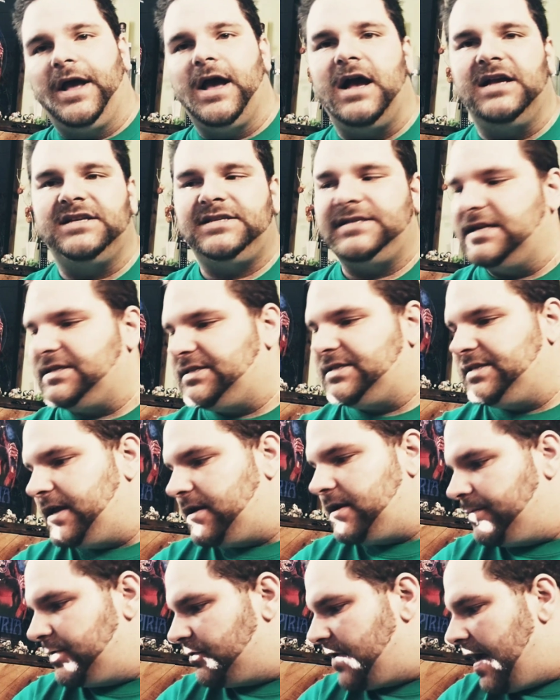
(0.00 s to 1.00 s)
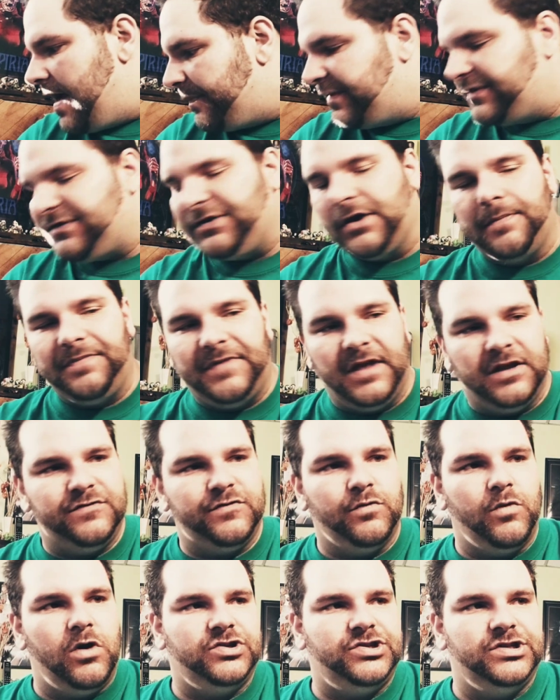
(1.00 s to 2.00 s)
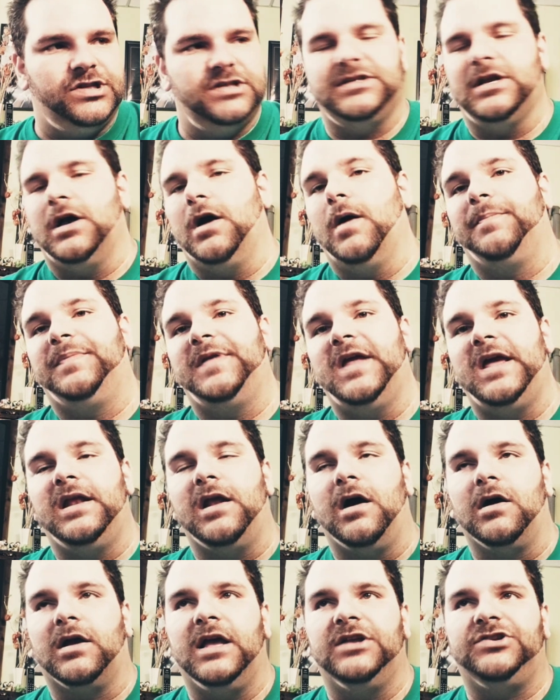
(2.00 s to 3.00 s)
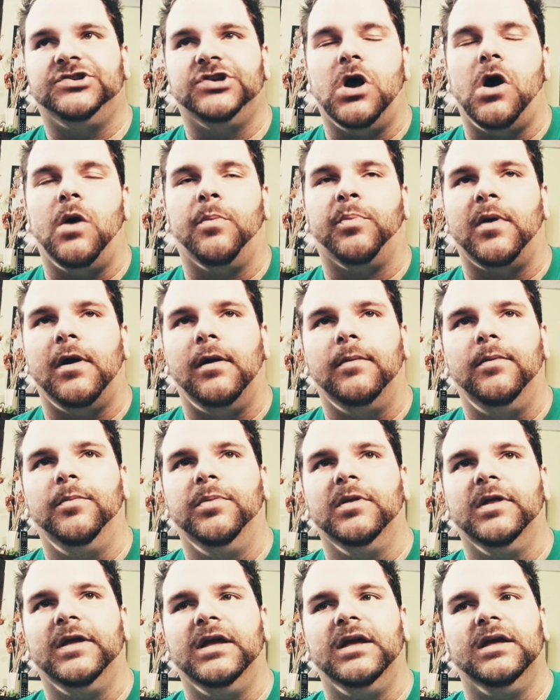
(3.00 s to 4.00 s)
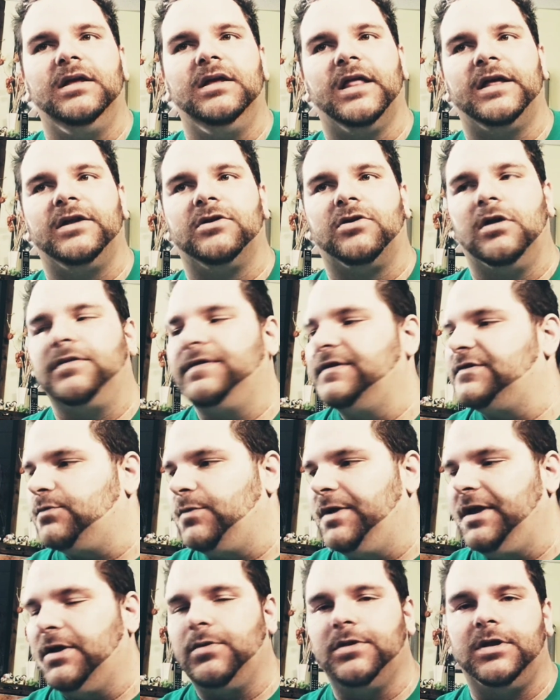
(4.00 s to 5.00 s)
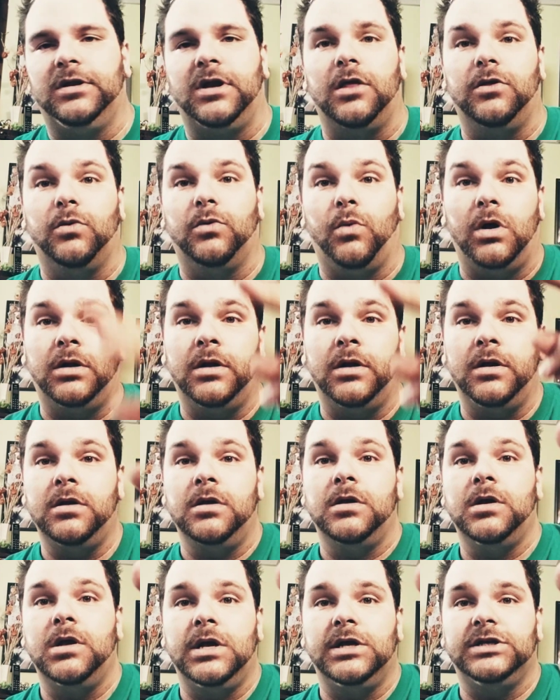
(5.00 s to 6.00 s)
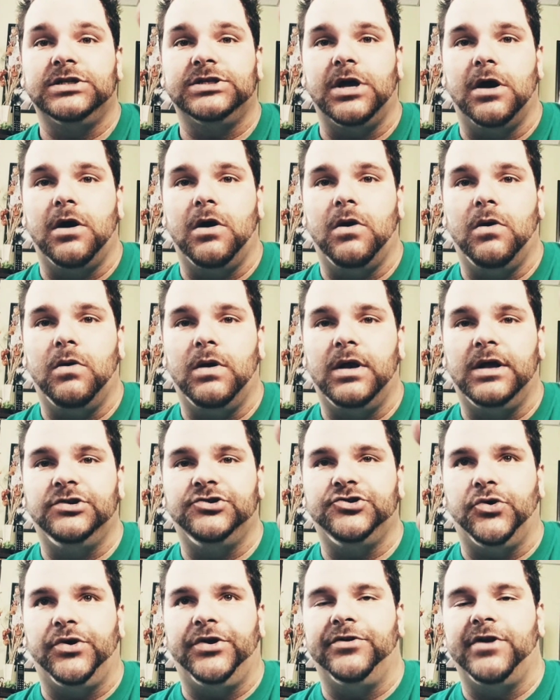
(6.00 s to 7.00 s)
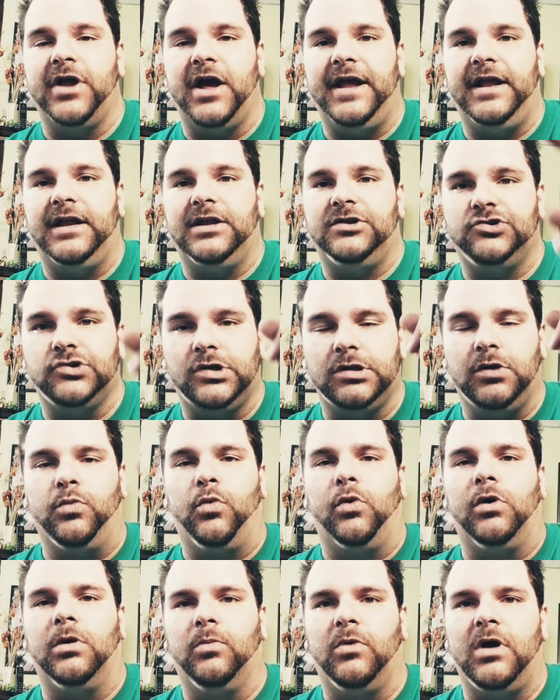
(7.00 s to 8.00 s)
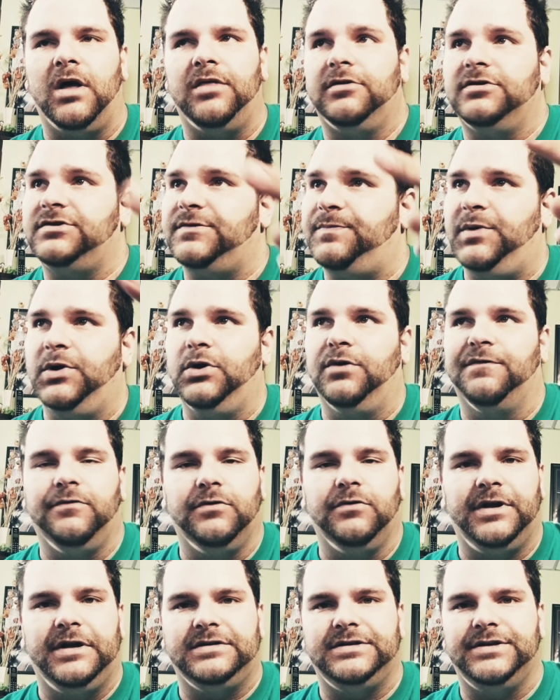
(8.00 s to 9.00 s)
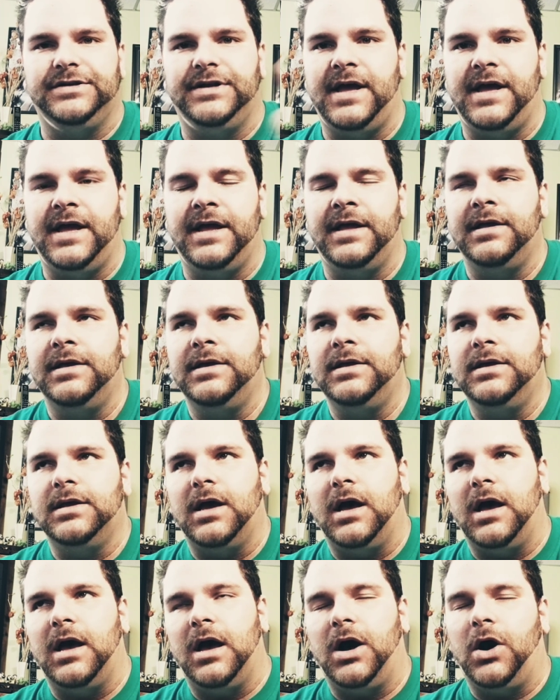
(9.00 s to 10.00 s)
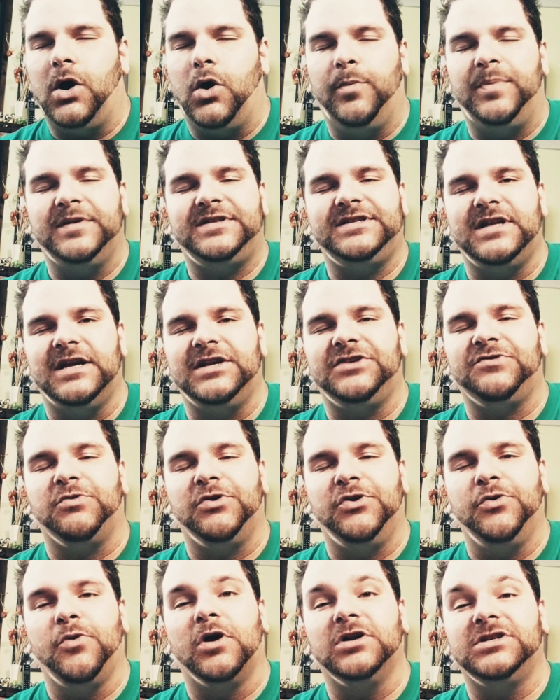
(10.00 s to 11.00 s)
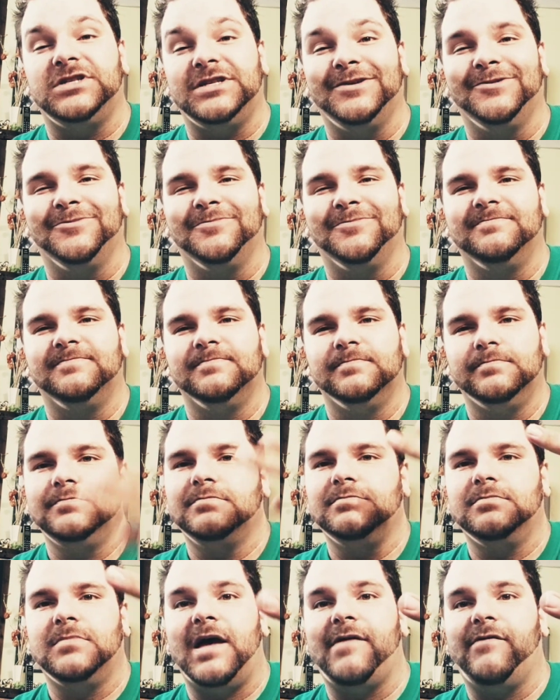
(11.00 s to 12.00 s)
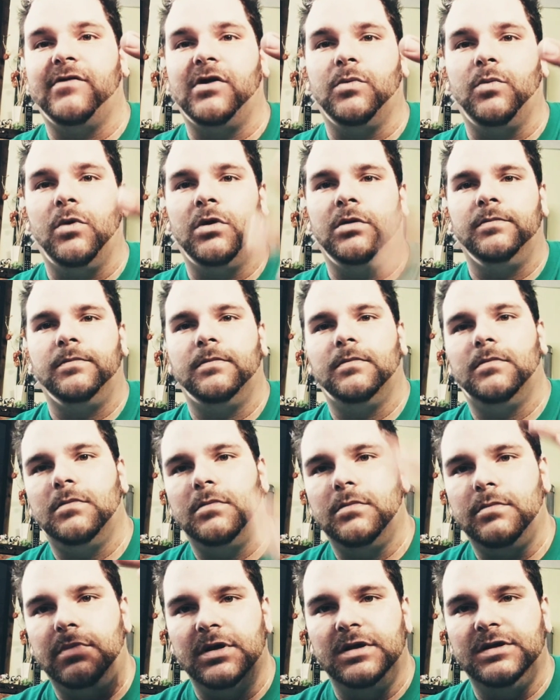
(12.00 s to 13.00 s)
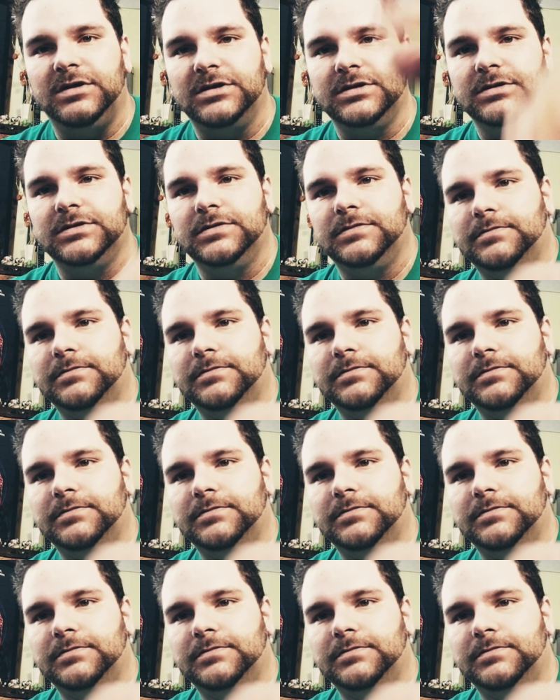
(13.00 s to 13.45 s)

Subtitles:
guys, that's it. I'm going to wrap this up. Thanks for watching this update. I'll catch y'all probably later on this week with another one. So enjoy your night. Enjoy the warm weather. It's beautiful here today. Hope it's nice where you are too. Have a good one. Peace.